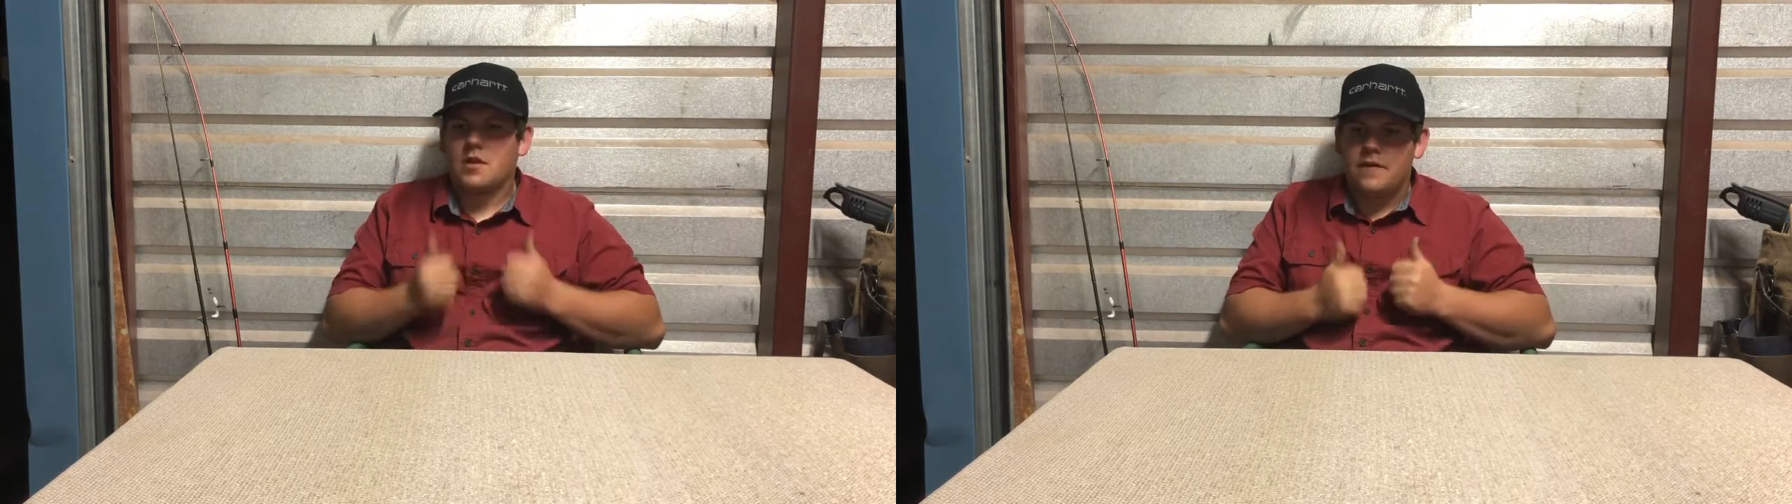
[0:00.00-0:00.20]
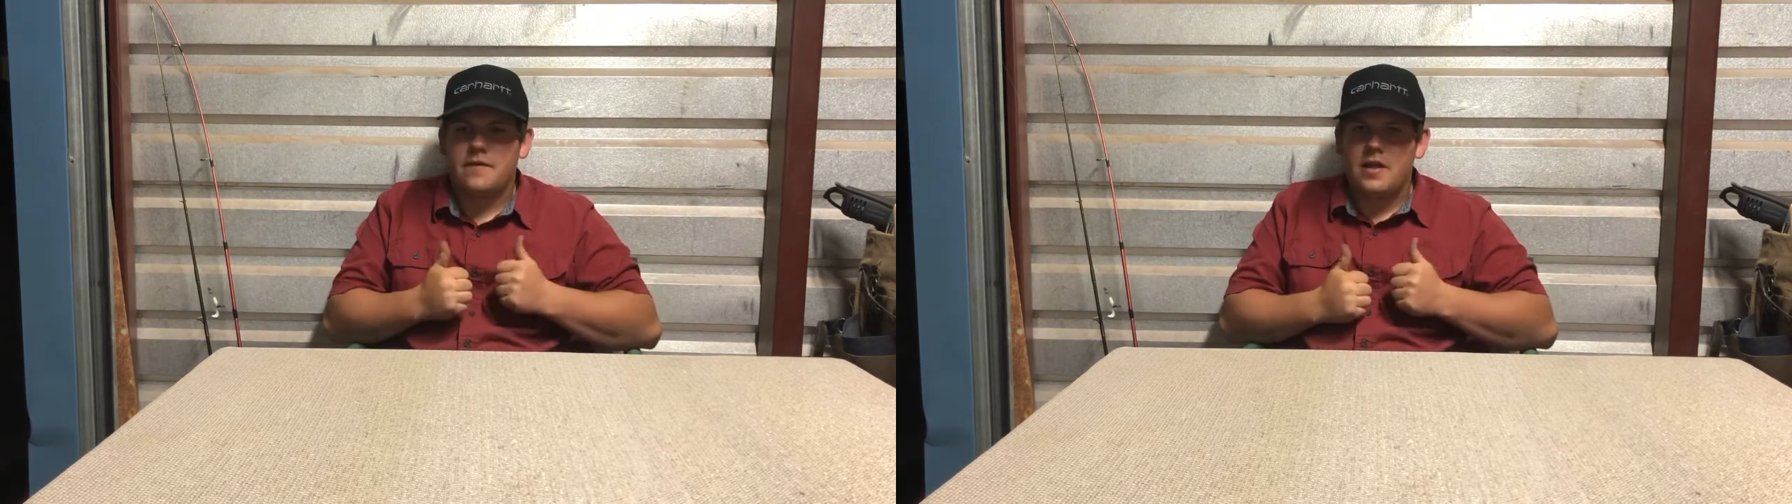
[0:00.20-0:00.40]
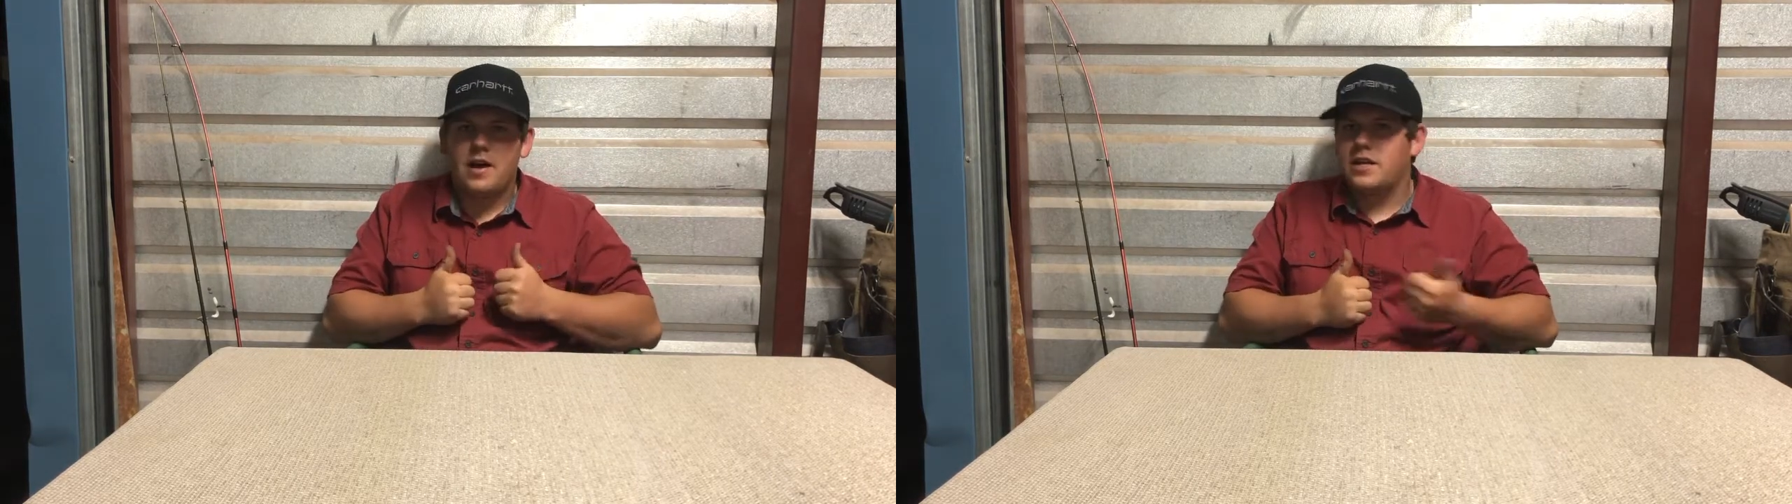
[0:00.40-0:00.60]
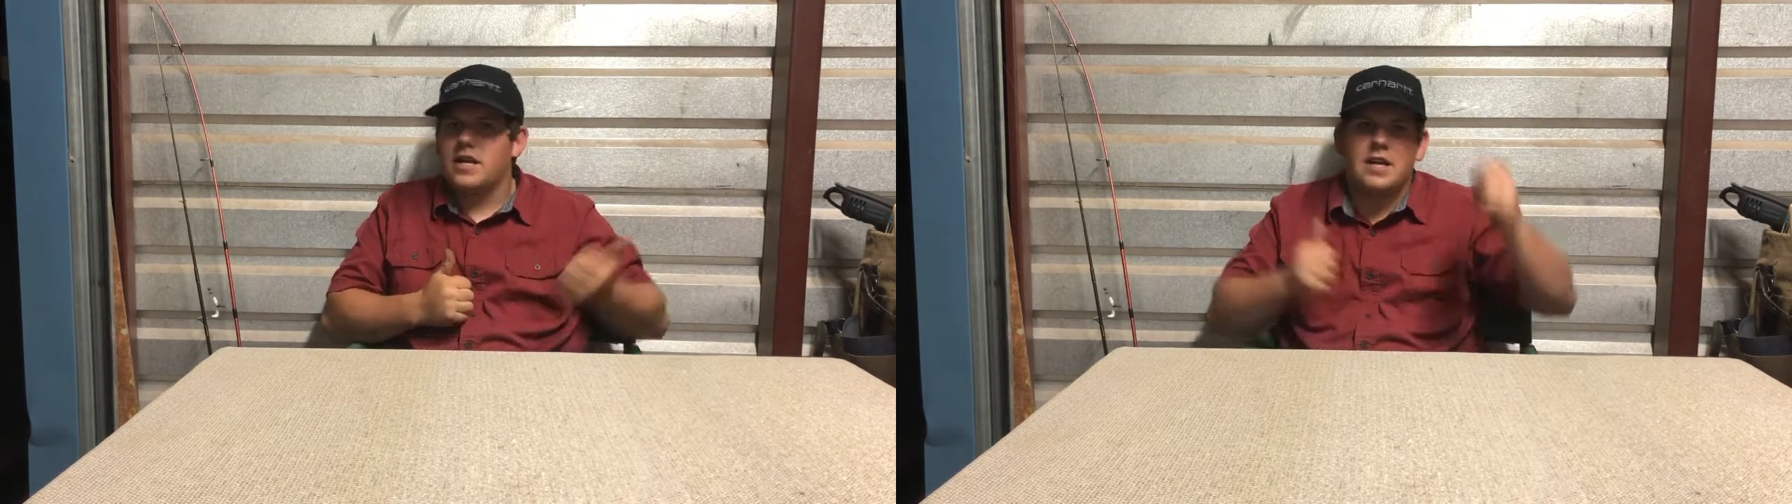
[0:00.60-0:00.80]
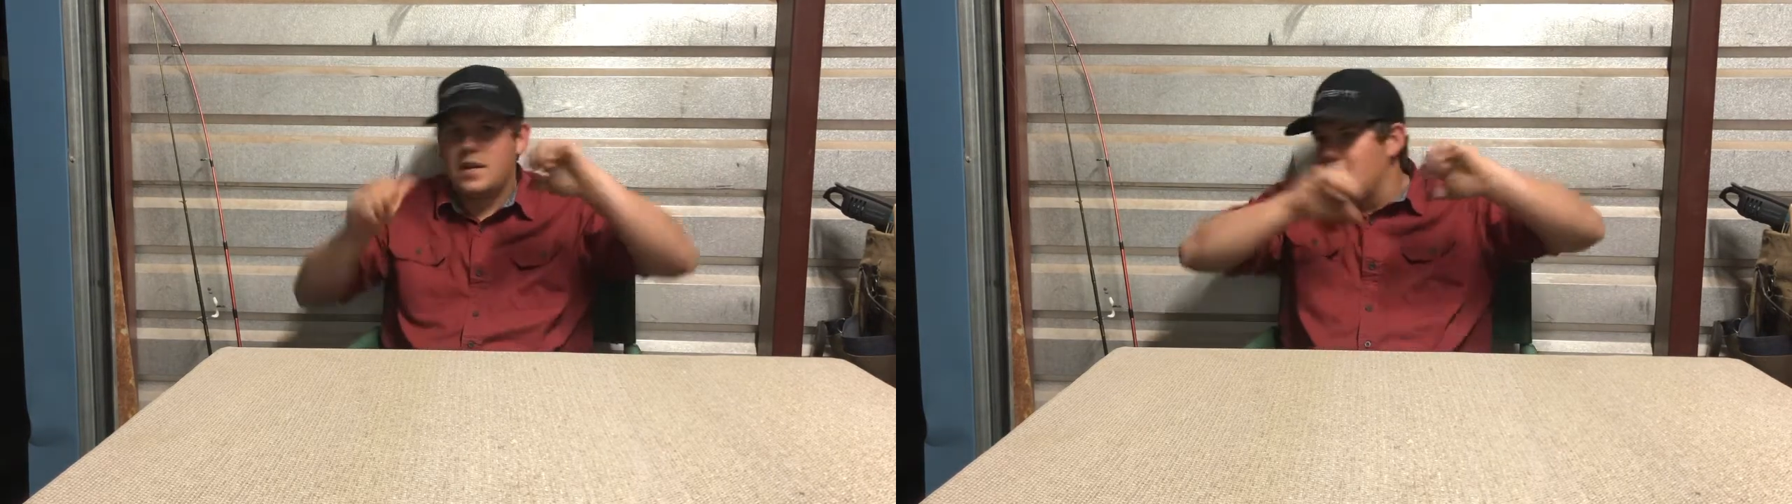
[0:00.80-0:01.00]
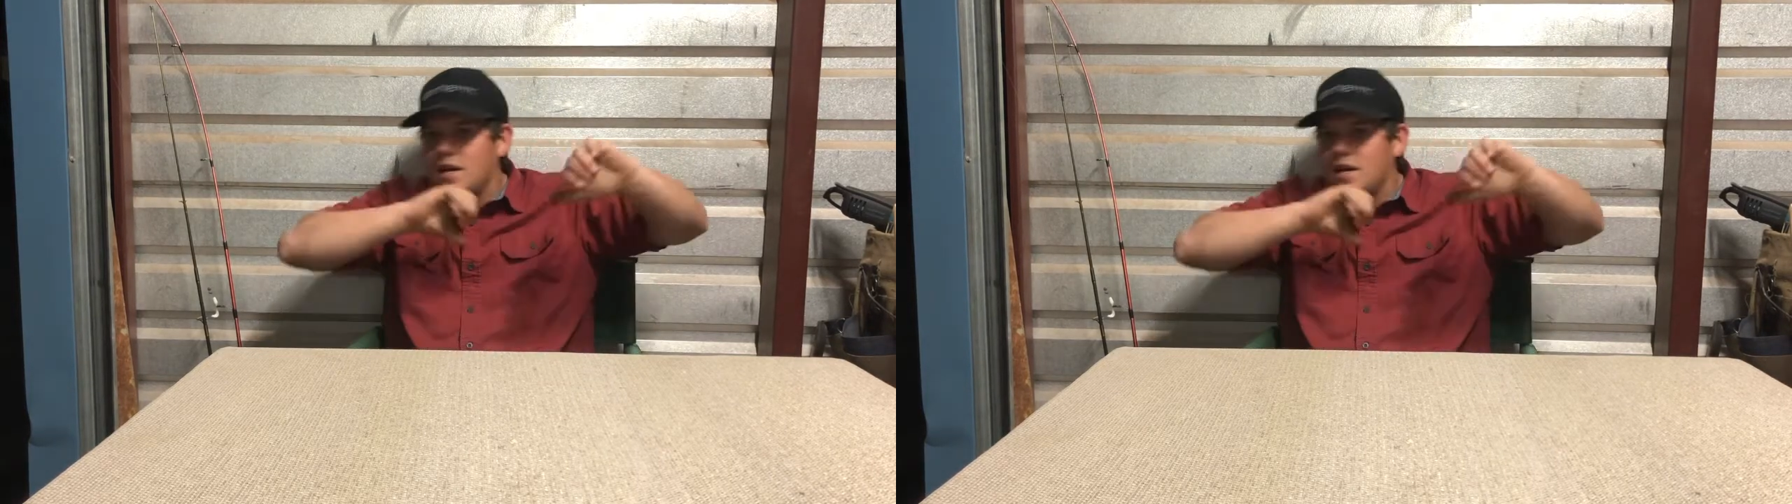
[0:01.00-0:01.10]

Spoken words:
if you liked it.